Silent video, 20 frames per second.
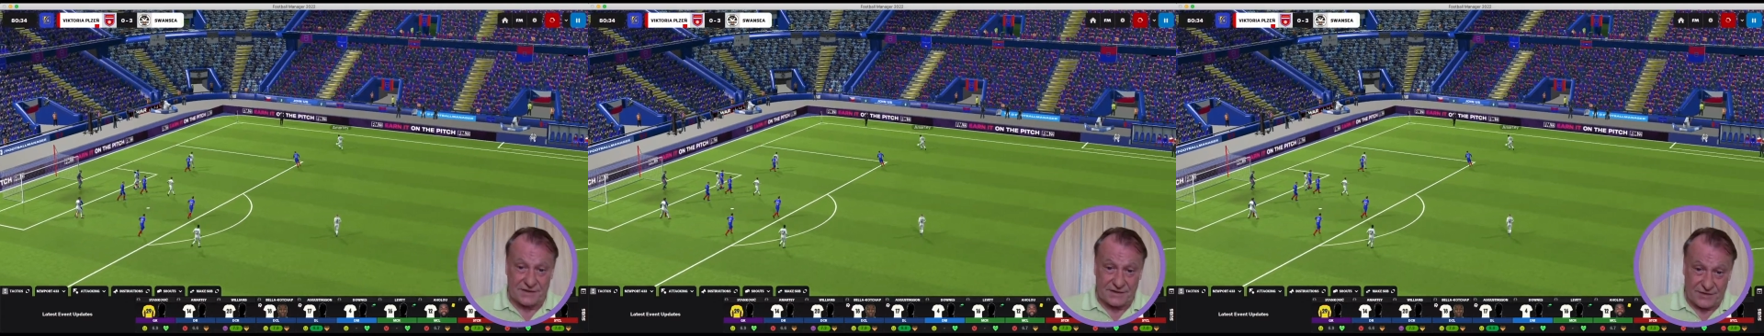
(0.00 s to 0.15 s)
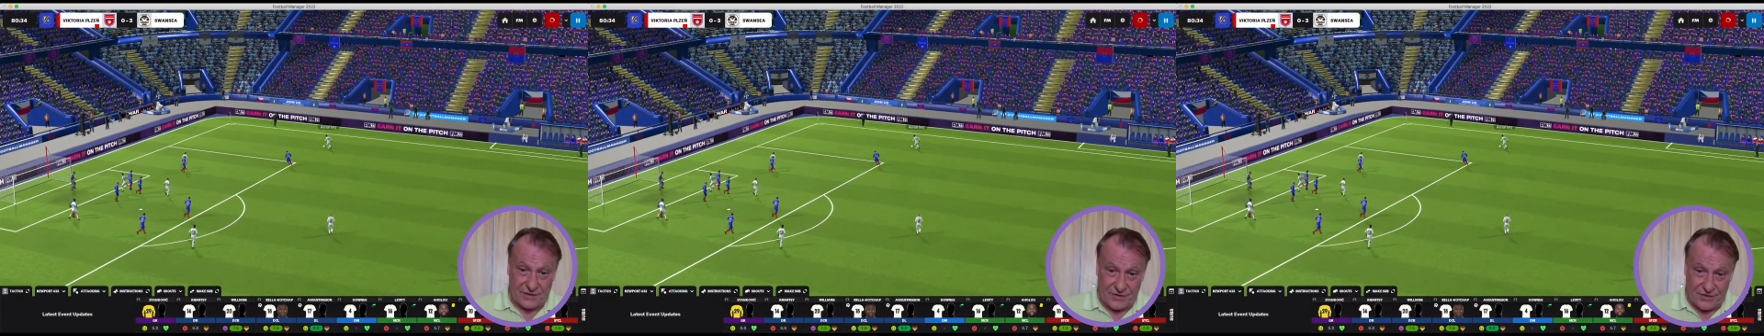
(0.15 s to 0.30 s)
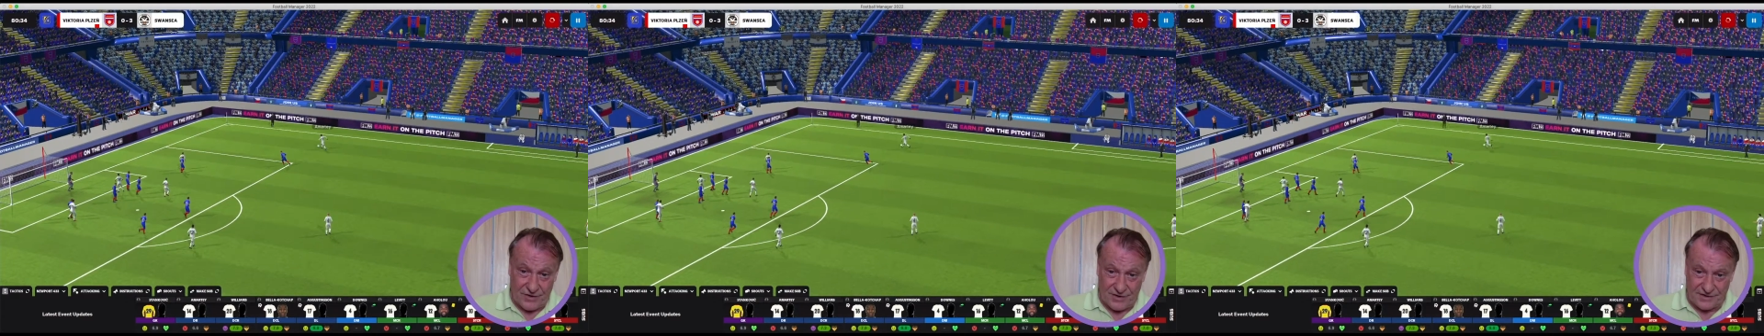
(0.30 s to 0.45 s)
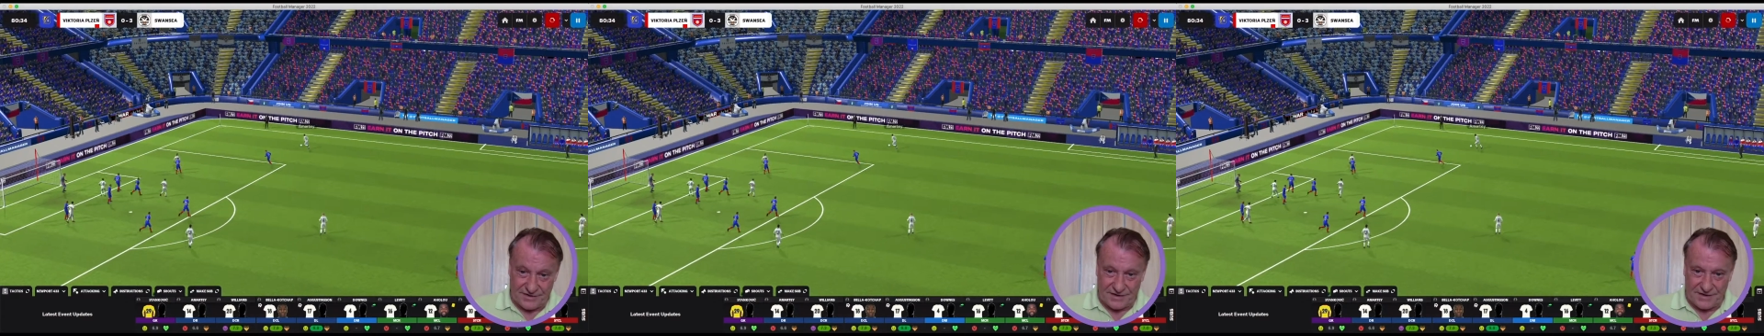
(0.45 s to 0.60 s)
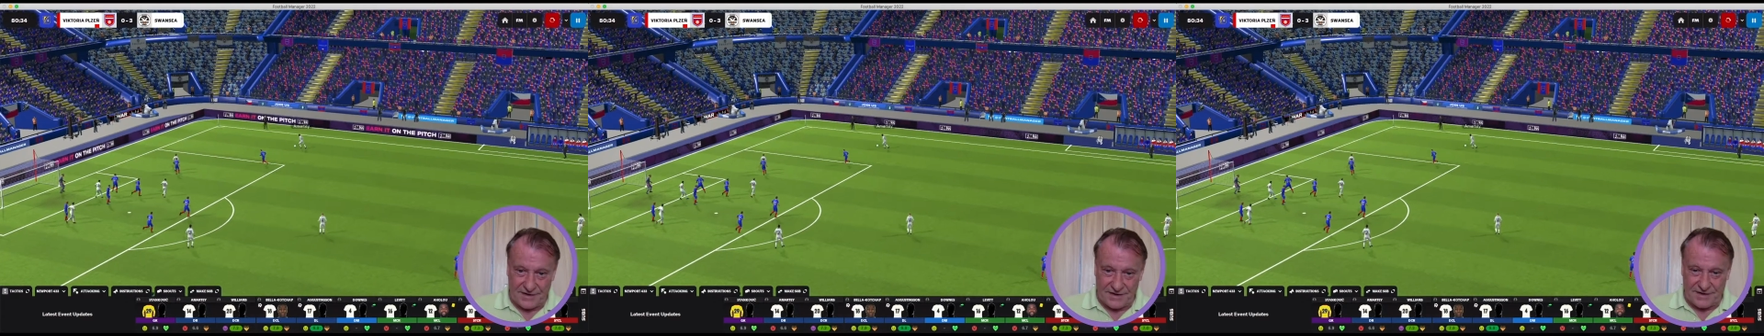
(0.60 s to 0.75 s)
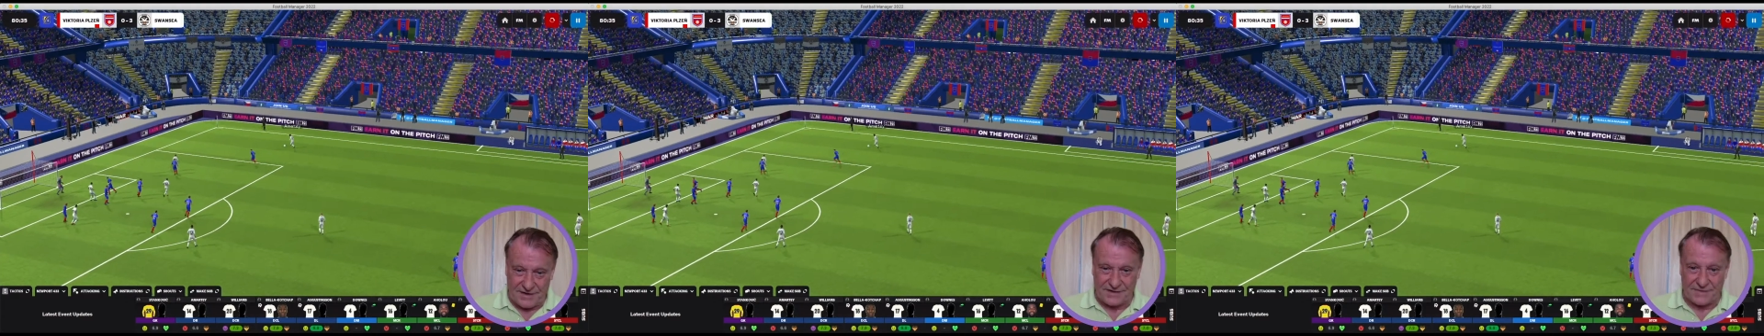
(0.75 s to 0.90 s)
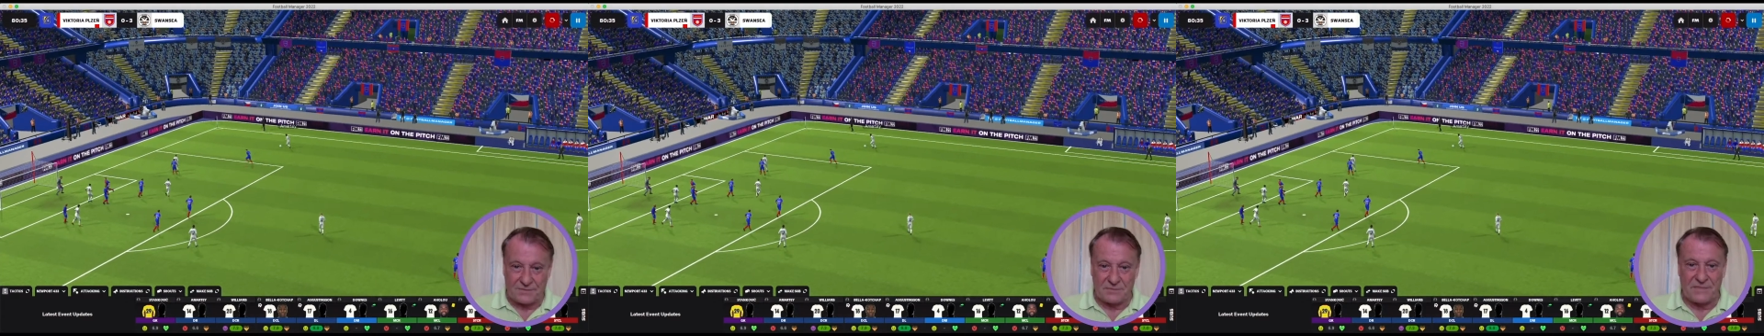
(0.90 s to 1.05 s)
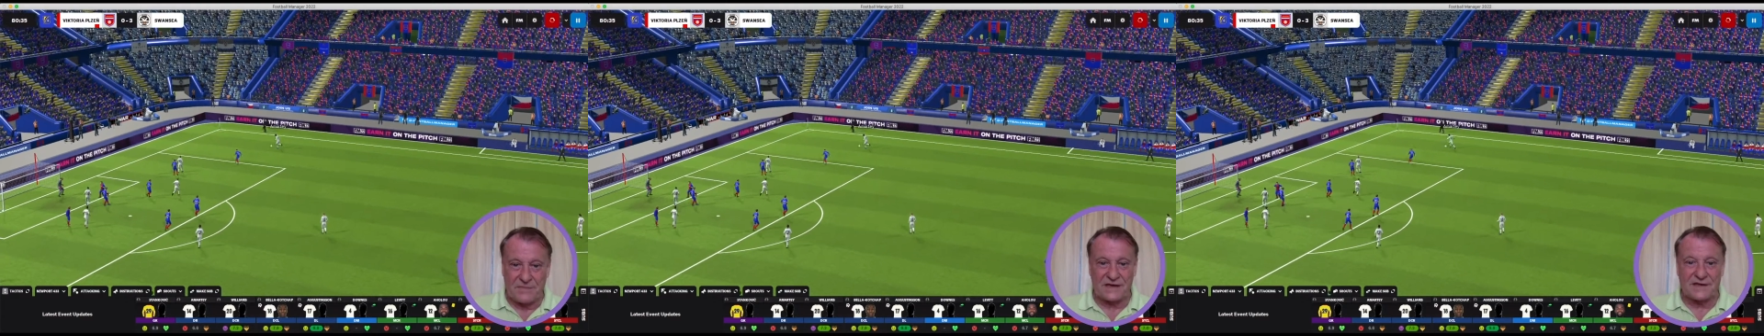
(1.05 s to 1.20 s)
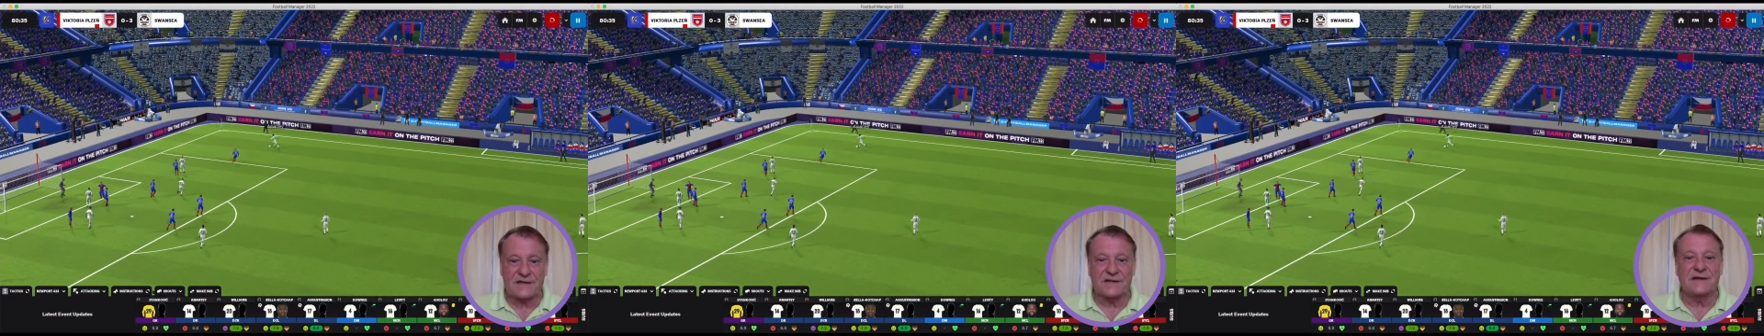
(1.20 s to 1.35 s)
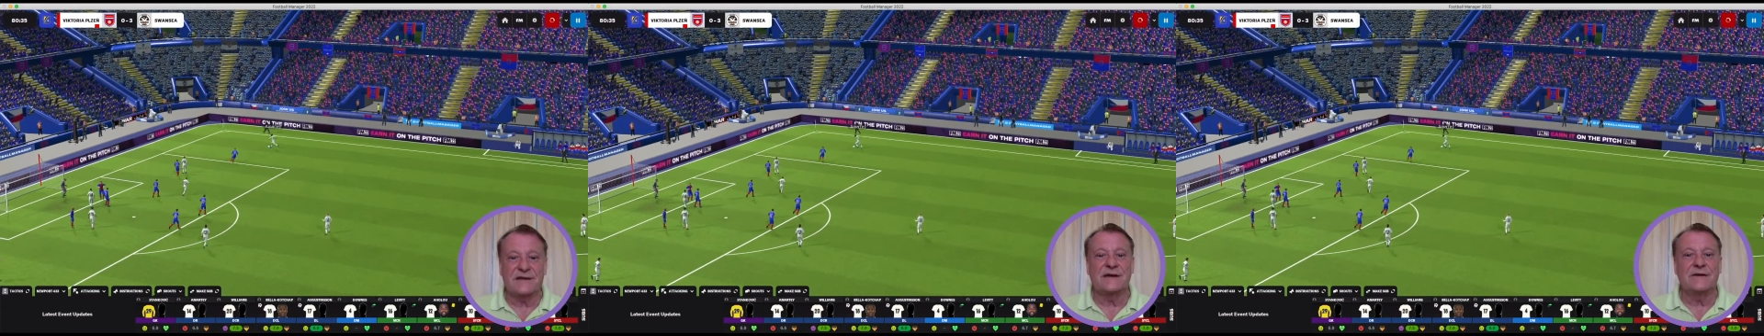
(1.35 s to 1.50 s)
cross that has
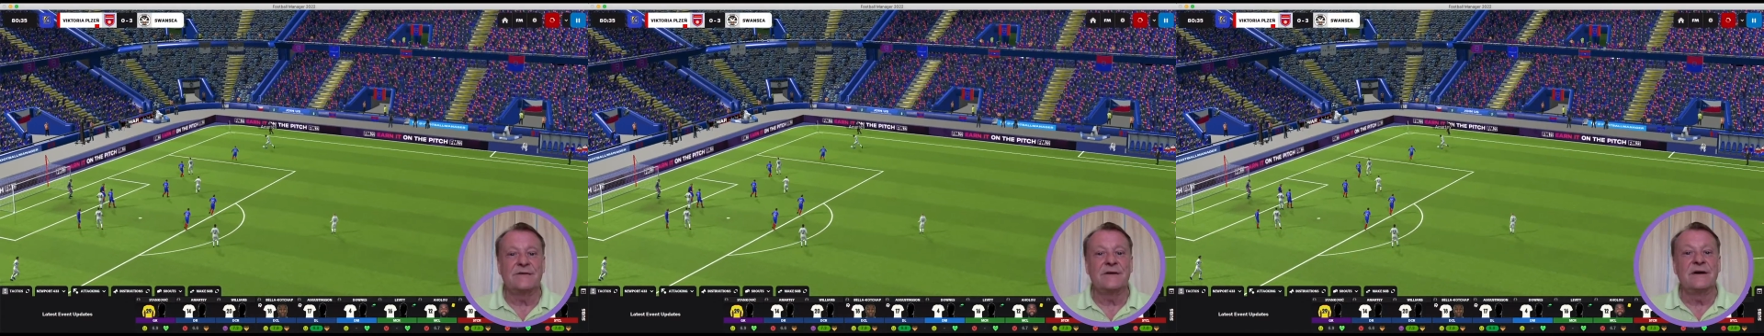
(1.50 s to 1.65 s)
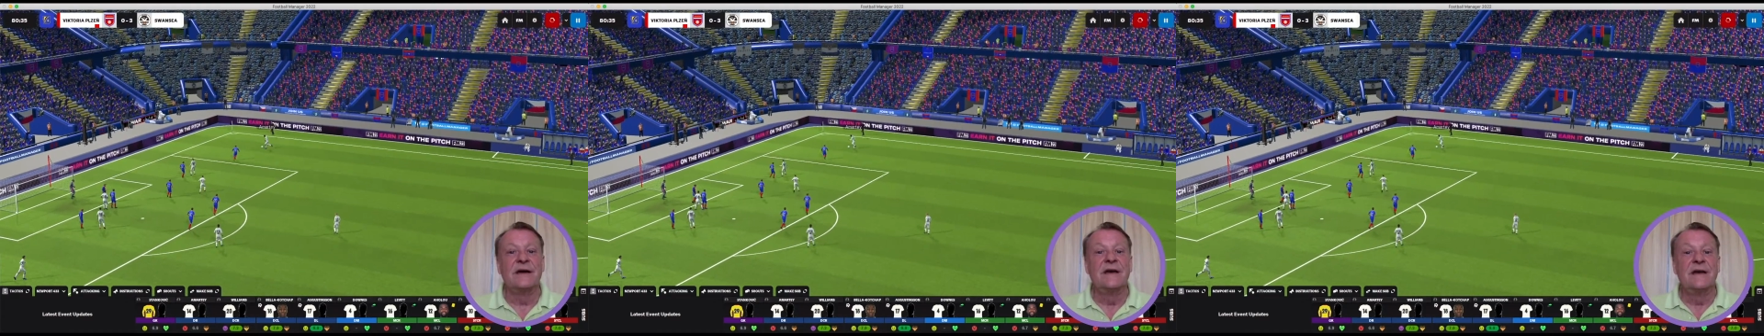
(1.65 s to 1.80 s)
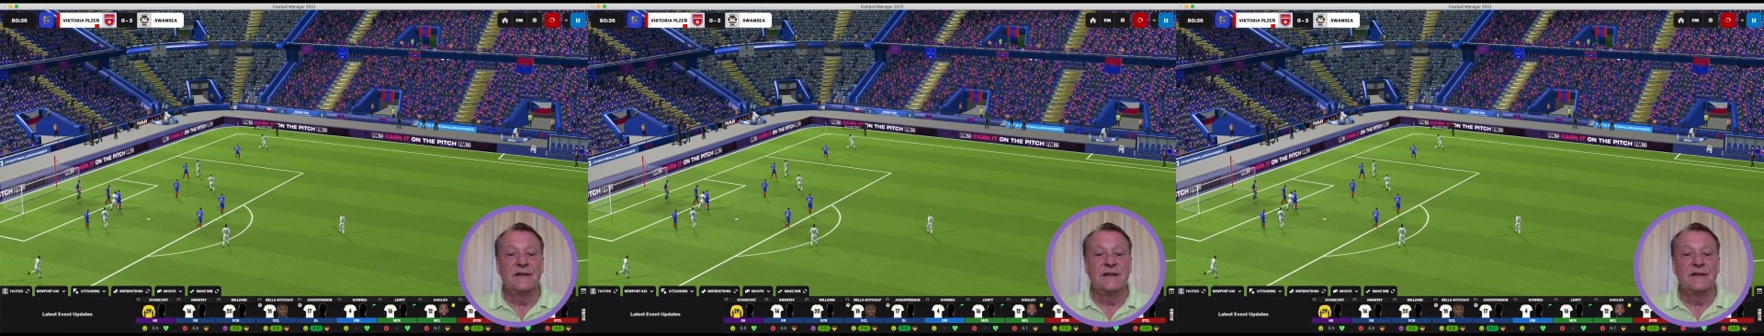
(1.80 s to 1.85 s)
missed out